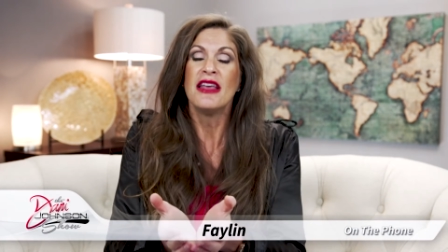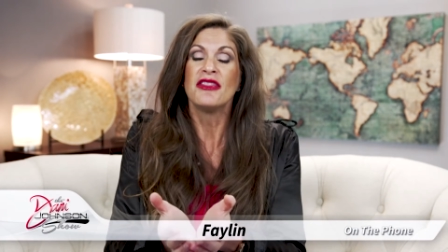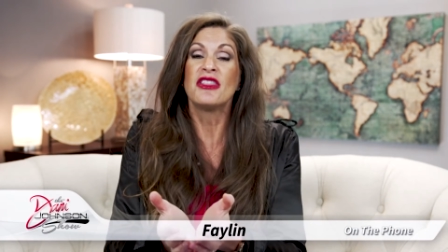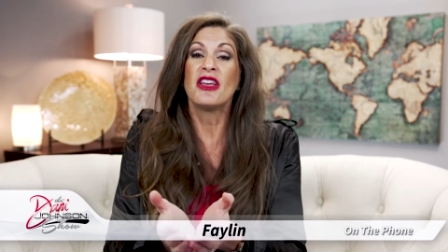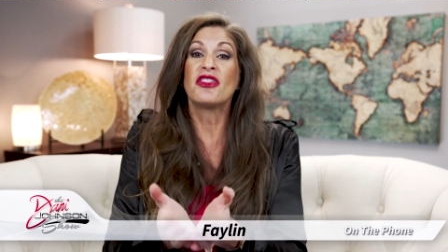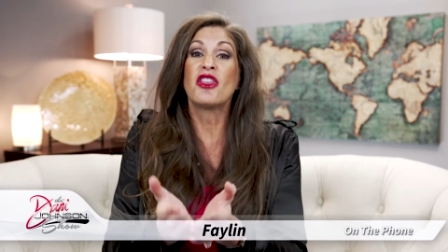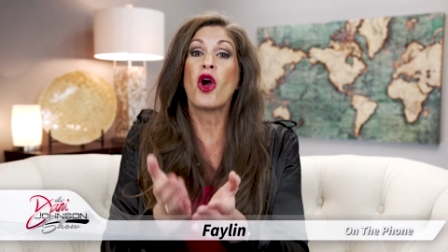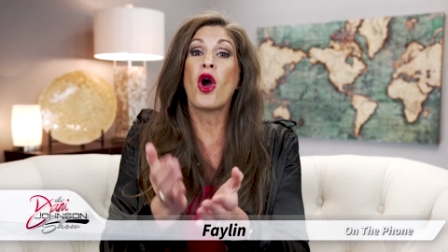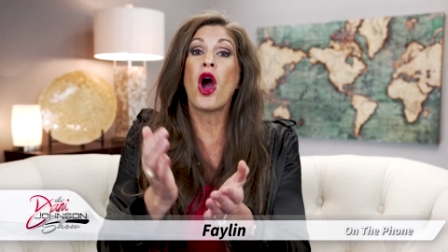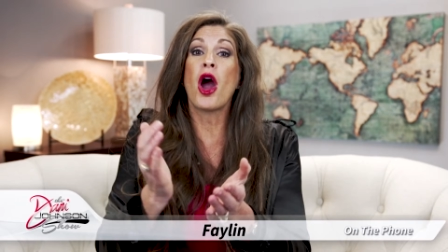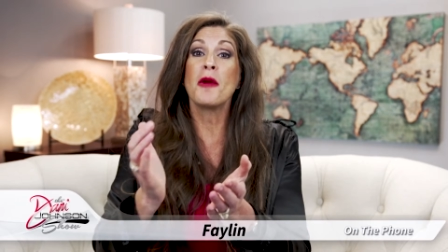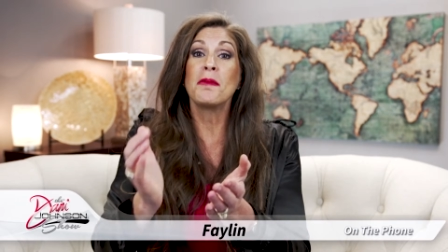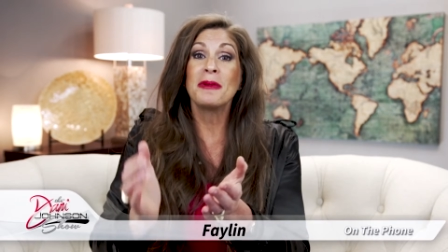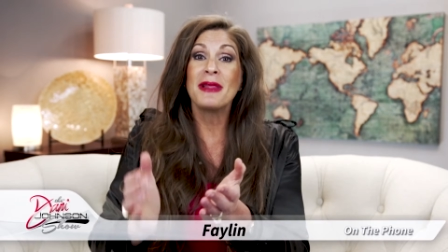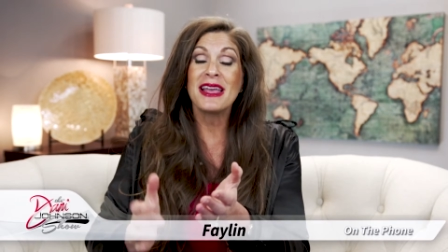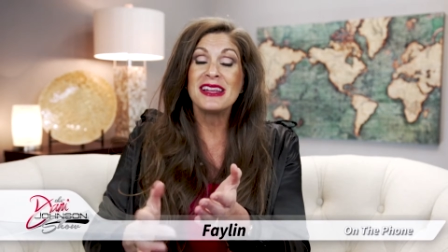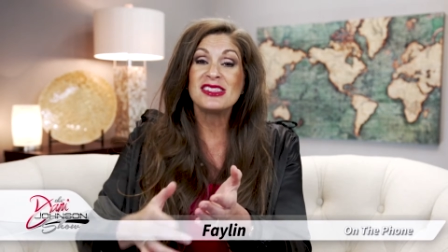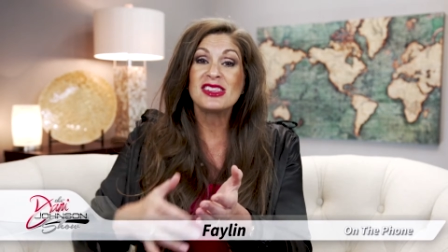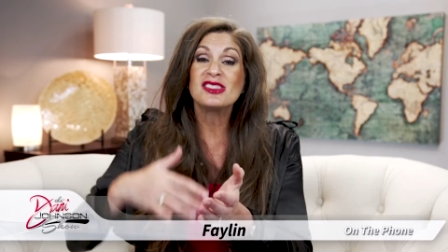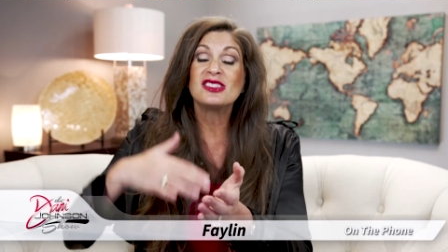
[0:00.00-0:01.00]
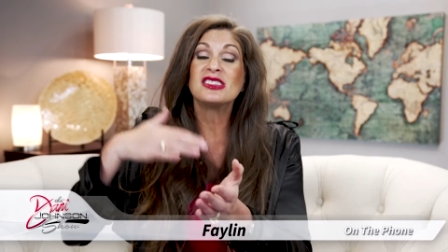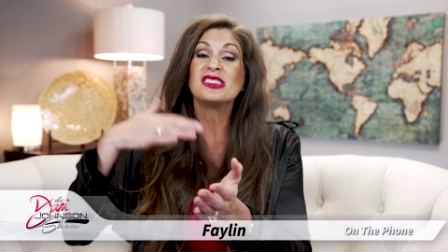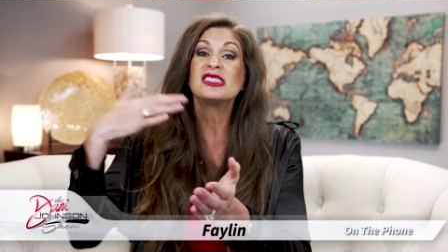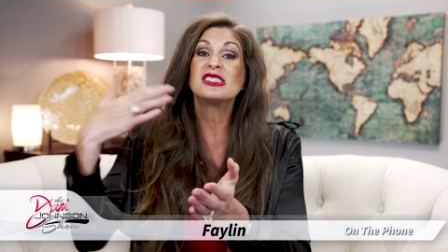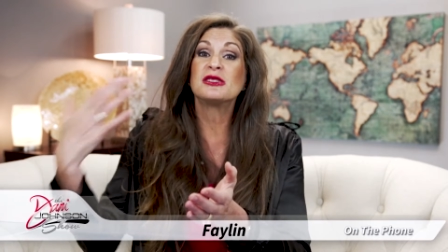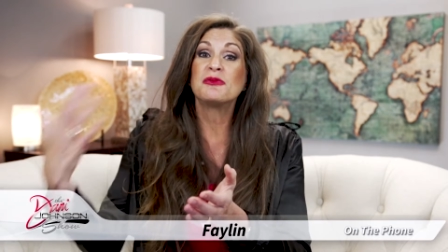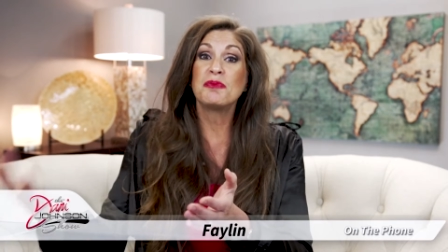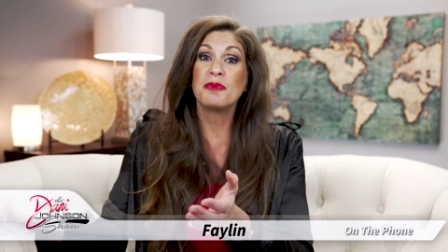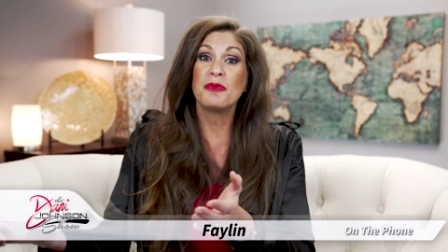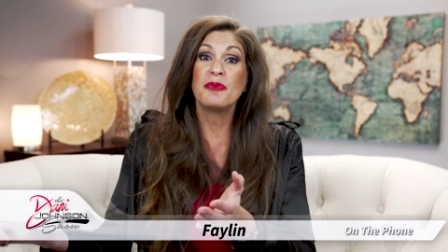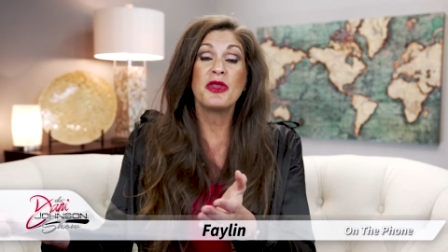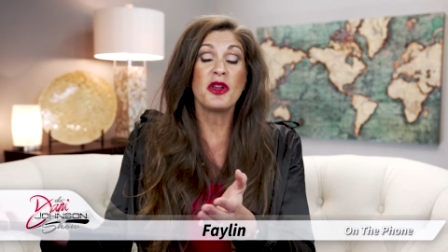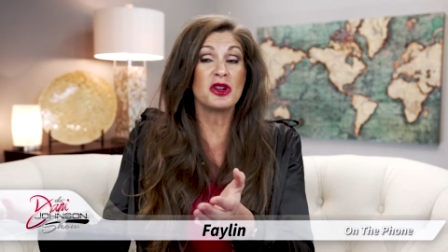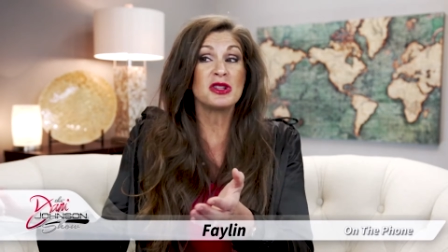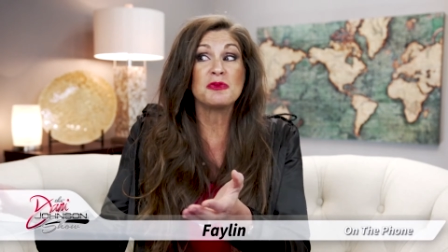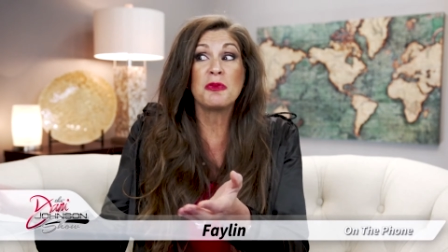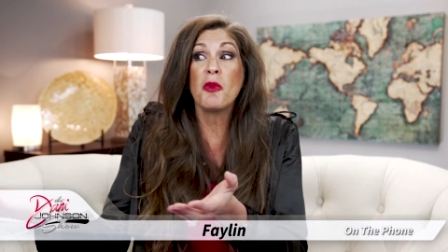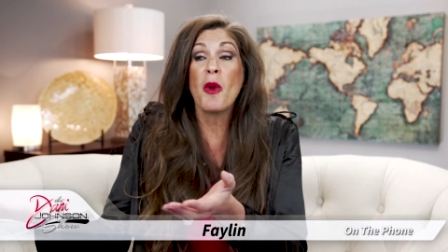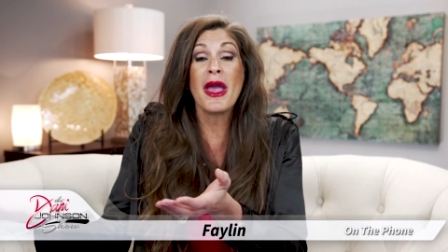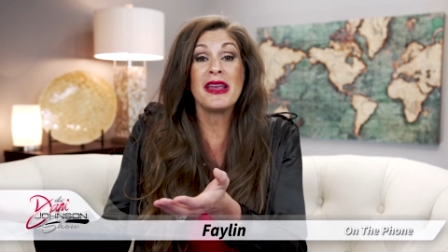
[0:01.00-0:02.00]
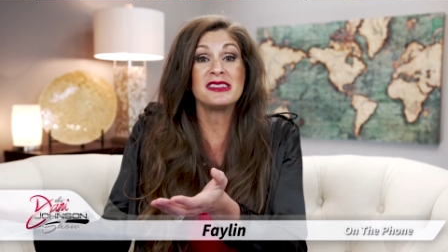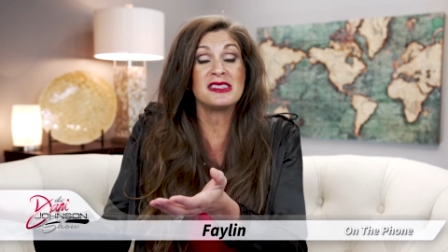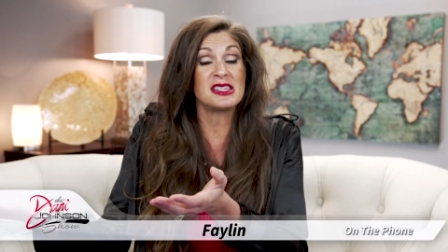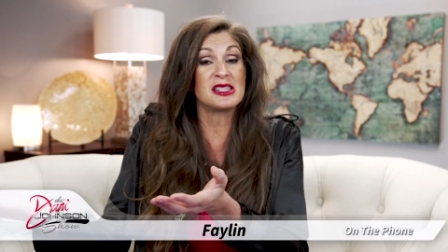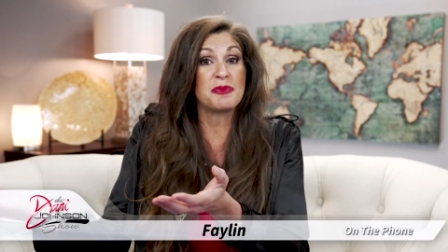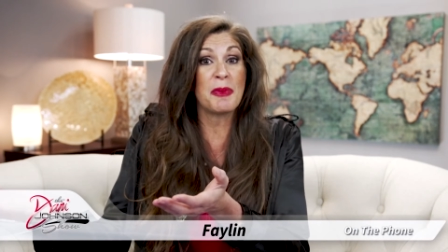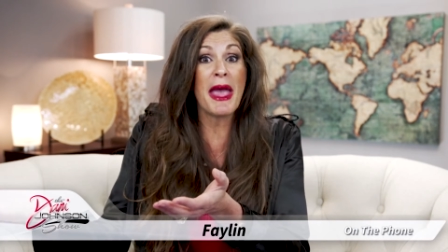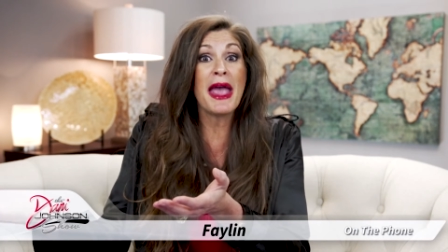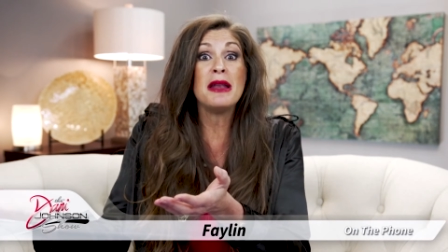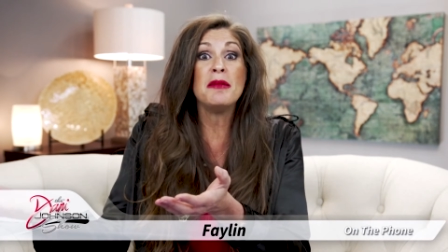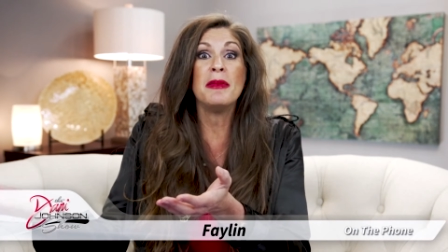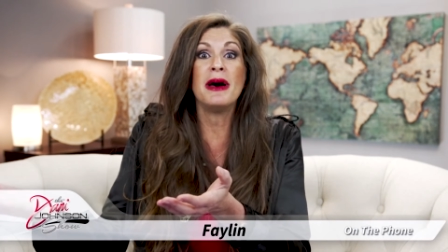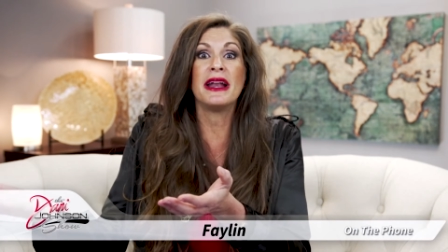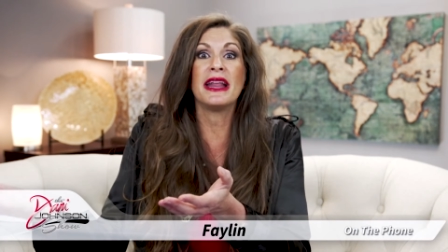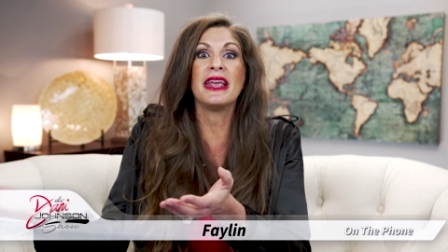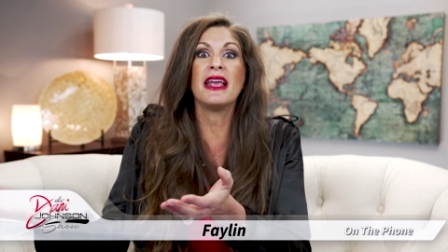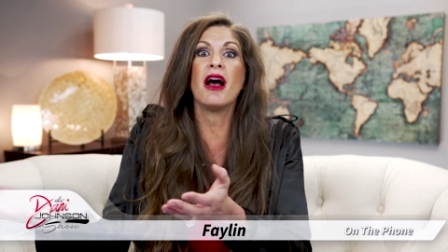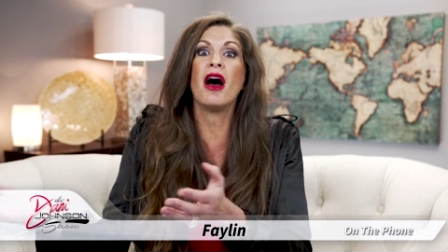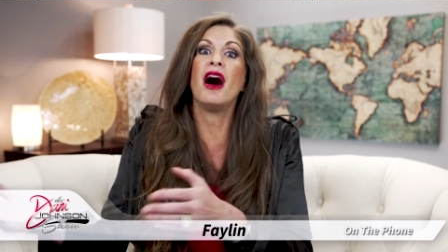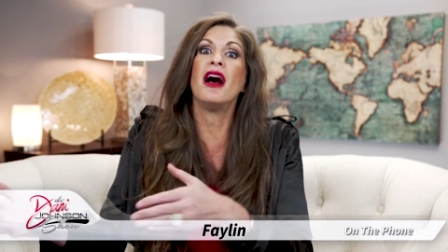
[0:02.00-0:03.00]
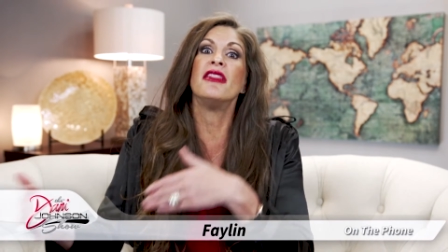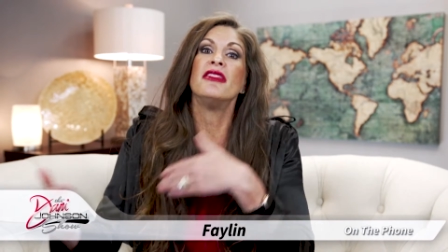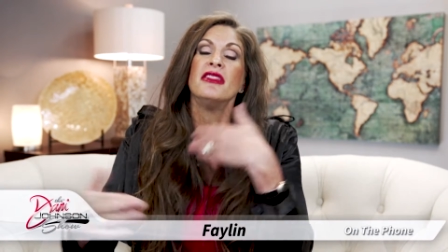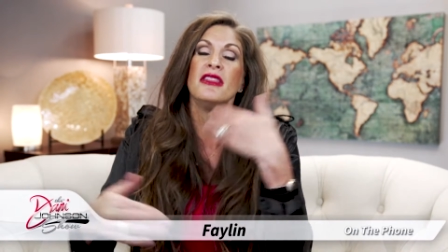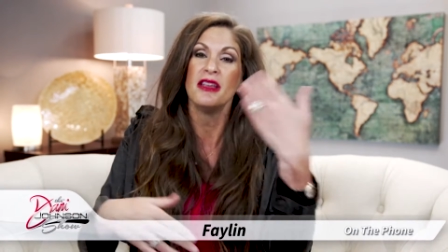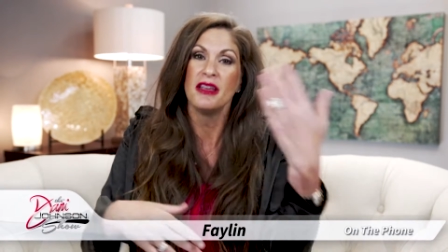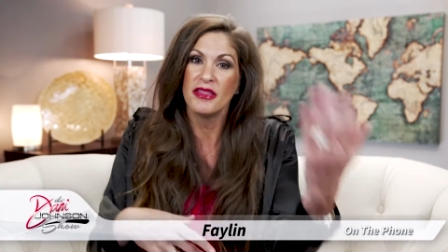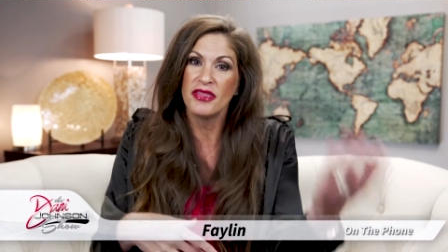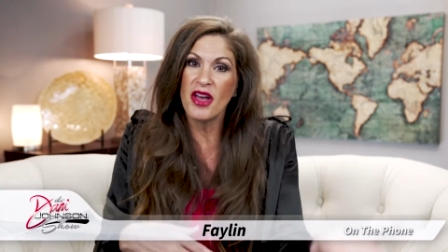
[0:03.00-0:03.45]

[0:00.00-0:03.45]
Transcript: that there are places to spend money on